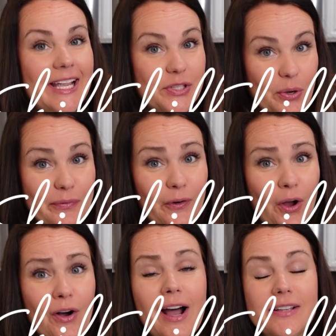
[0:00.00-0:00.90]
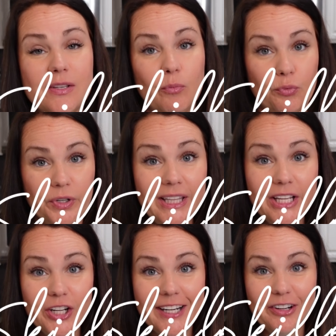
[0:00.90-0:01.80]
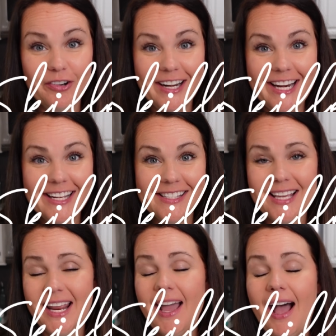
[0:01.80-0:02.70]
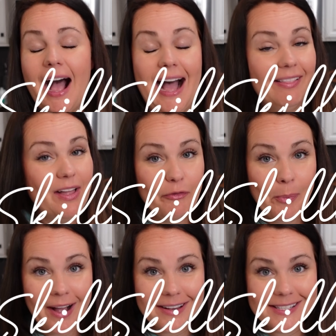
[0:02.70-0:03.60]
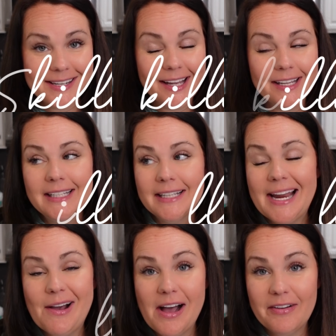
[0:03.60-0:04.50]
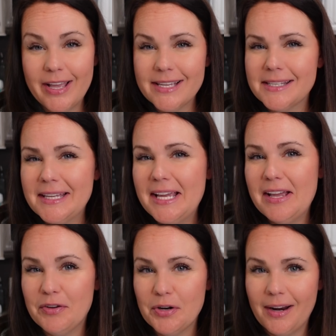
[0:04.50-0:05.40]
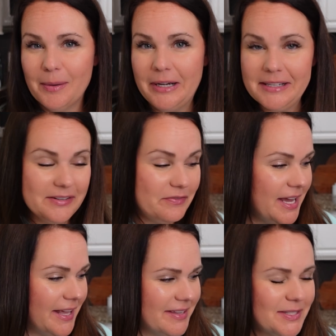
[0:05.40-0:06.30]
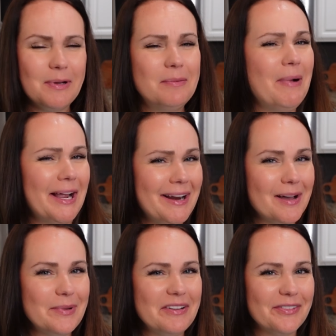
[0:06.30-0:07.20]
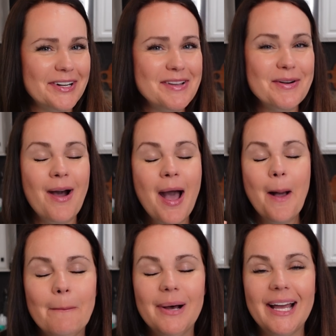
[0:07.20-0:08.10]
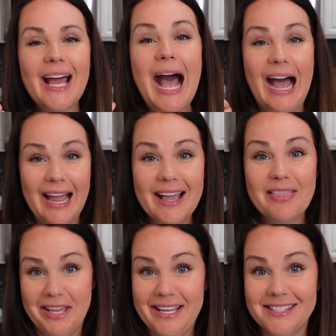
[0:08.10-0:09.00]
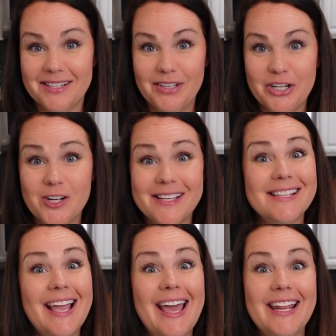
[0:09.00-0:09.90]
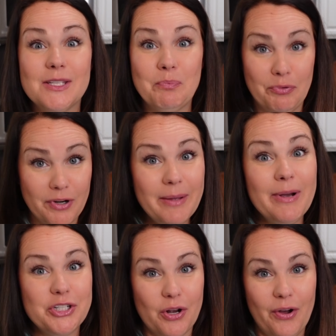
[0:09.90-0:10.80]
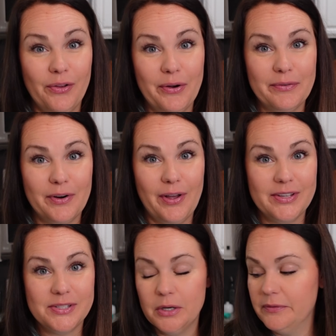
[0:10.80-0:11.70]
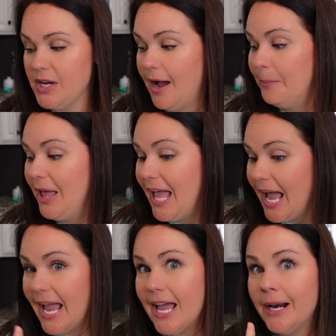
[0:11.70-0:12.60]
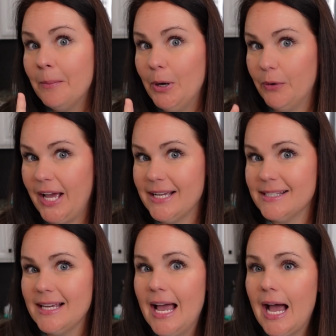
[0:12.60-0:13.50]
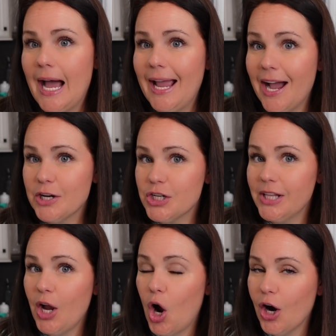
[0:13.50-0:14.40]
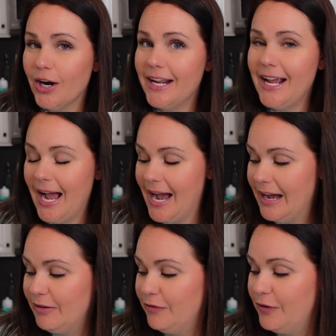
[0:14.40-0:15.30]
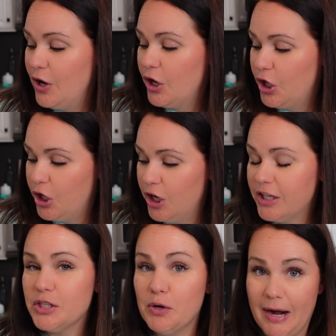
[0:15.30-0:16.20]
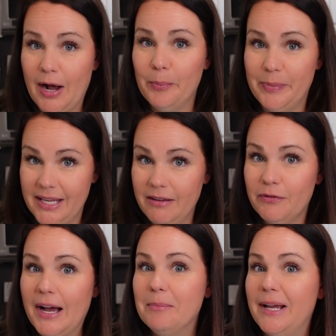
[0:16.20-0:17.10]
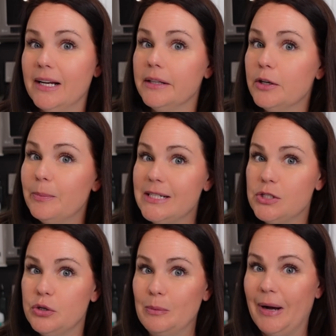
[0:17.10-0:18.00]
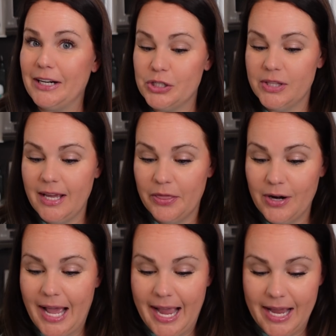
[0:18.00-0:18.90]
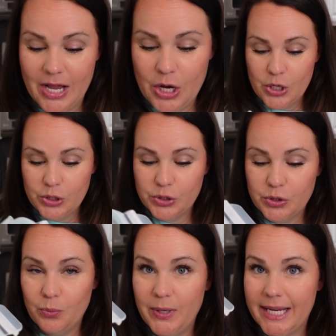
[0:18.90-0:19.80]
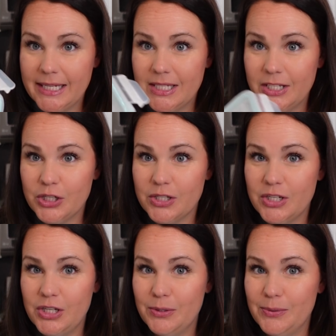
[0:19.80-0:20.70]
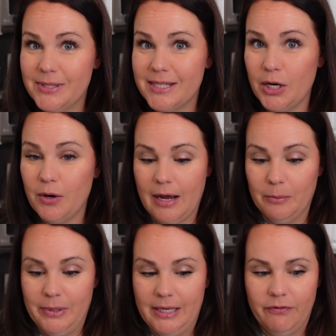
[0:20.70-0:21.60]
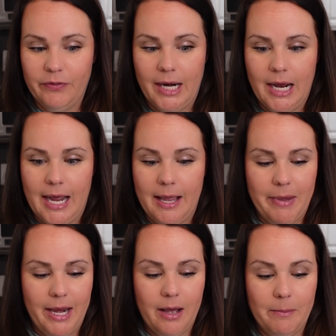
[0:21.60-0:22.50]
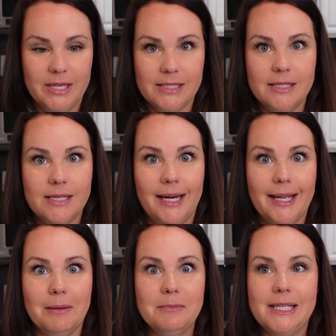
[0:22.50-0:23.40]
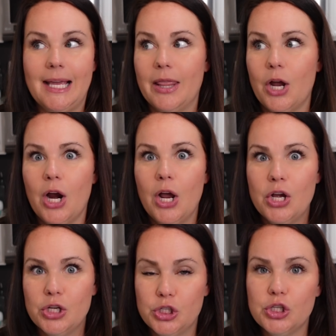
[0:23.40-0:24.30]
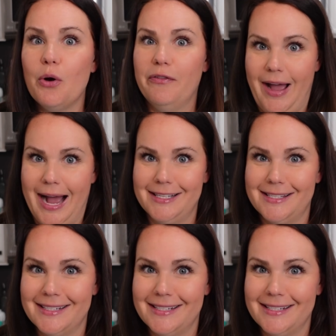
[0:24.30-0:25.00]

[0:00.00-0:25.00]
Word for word: It's overall got some really good ingredients in it. I love pasta. Now, obviously, if you're not a pasta fan, this one might not be for you, but I think it's delicious, and it's pretty much all over on the stovetop. And bonus, I actually already have cooked ground beef. I made a little bit too much the other day, so we get to just use the ground beef that I made up. This is gonna come together so fast.